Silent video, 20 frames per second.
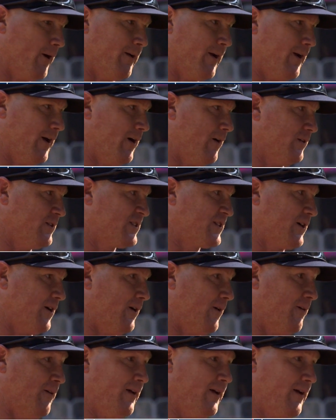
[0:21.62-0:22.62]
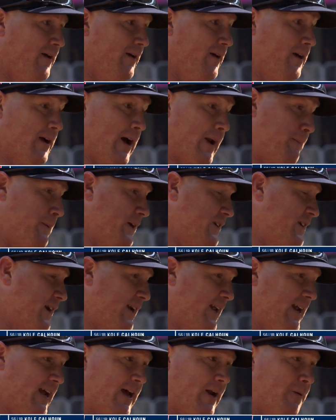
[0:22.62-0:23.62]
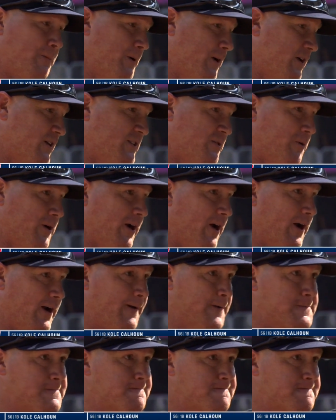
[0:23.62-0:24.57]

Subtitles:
you know, and so got a pitch I can handle, put a good swing on it.